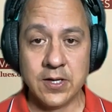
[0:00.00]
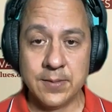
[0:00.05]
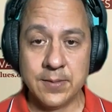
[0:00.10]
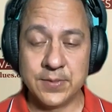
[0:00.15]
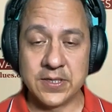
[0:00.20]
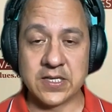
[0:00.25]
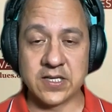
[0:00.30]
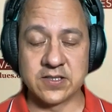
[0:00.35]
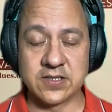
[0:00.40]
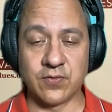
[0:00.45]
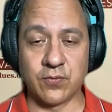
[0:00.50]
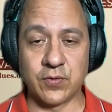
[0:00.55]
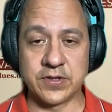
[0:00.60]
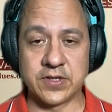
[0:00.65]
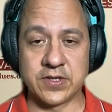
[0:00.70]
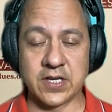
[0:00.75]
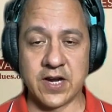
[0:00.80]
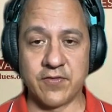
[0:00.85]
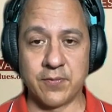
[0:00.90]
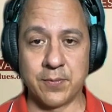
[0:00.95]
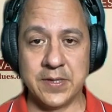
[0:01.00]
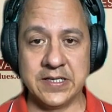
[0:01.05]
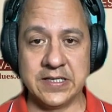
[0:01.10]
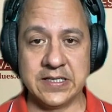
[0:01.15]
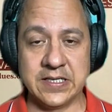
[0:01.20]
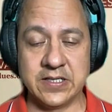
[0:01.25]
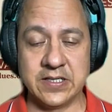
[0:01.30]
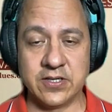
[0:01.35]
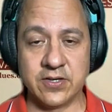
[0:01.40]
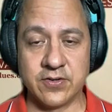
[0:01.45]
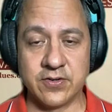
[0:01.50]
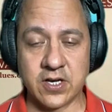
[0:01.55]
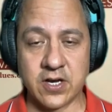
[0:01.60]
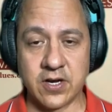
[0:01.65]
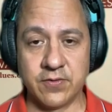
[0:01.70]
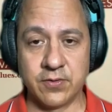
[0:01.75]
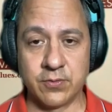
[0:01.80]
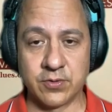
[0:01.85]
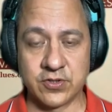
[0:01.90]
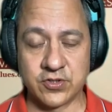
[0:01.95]
because of what the government did during the
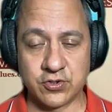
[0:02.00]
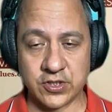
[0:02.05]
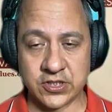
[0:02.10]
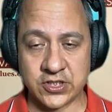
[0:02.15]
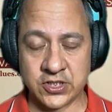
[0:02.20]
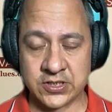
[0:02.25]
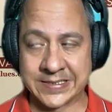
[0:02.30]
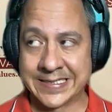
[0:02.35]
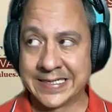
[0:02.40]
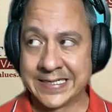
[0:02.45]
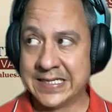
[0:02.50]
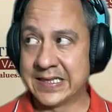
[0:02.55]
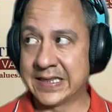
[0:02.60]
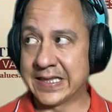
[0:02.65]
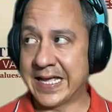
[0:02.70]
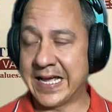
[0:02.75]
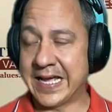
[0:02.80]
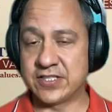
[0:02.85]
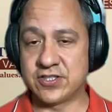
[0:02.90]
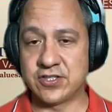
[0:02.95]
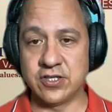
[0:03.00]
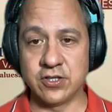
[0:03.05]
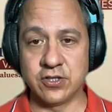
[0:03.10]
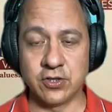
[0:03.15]
COVID restrictions last year.